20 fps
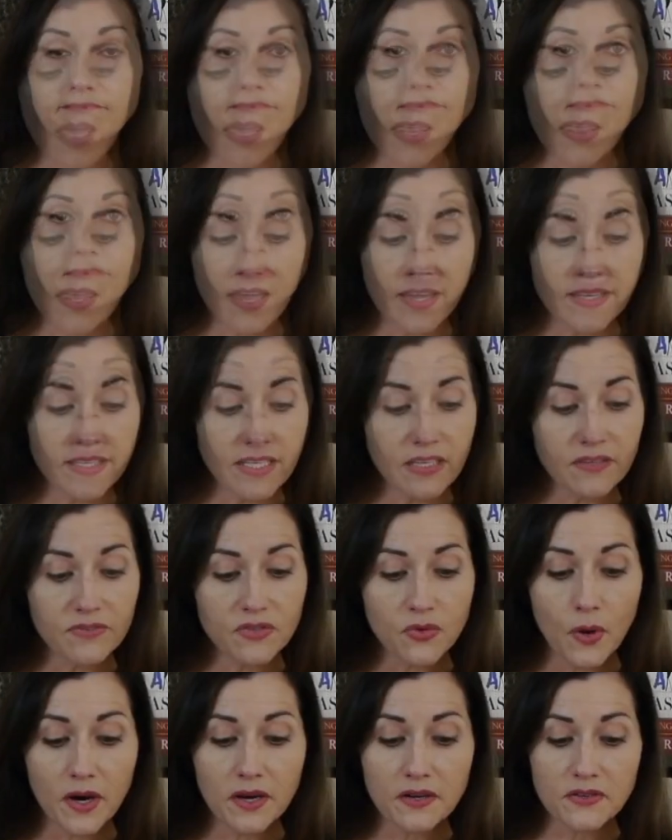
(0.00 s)
The idea of
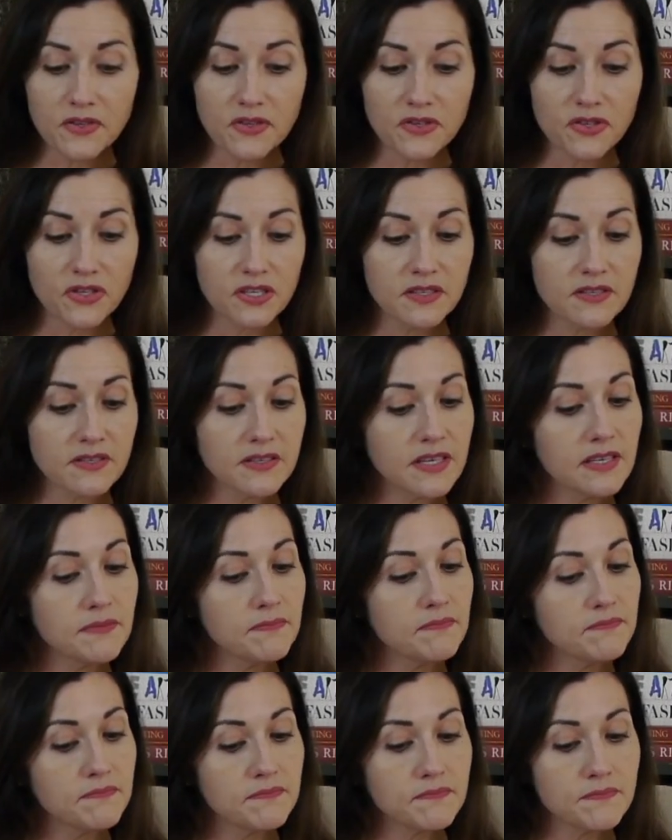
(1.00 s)
squares is just
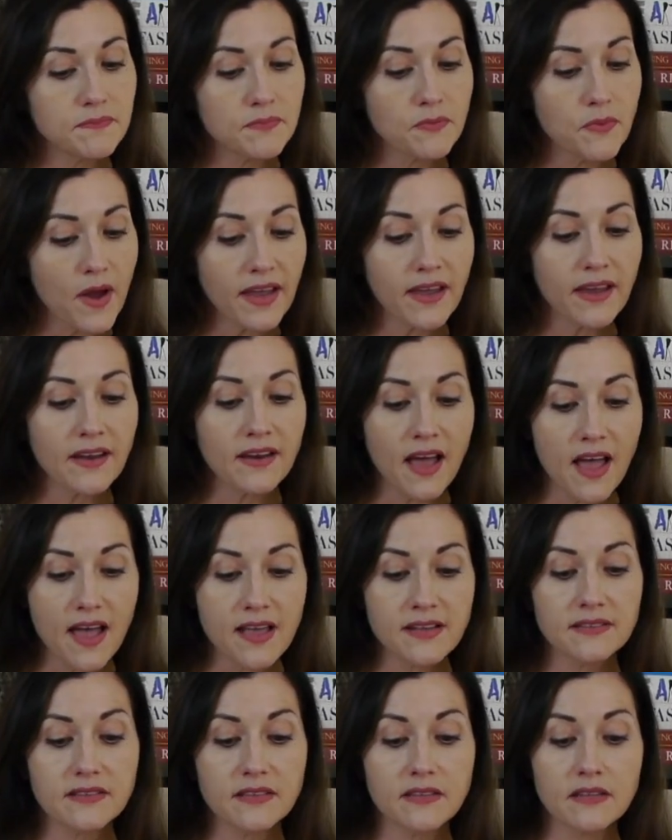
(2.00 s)
to
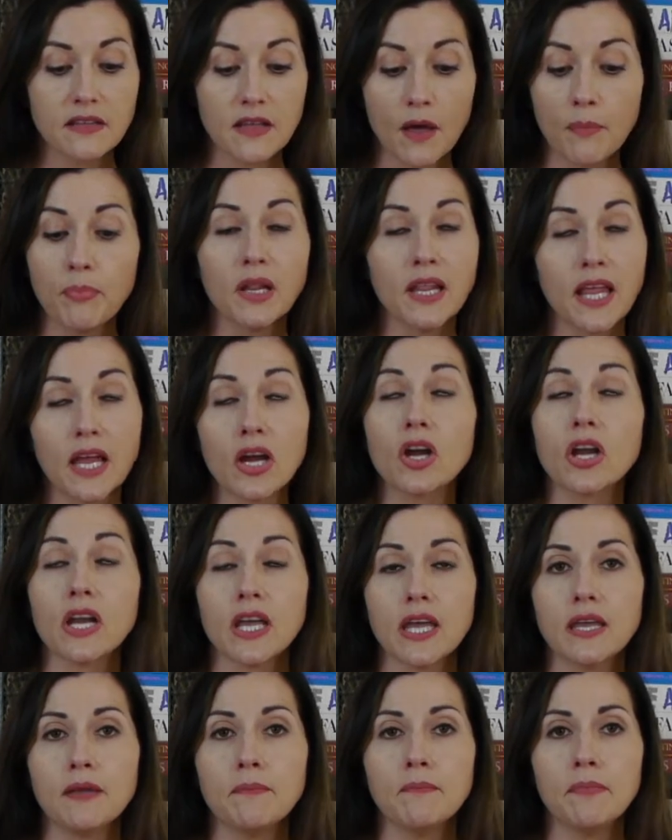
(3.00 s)
recognize a polarity,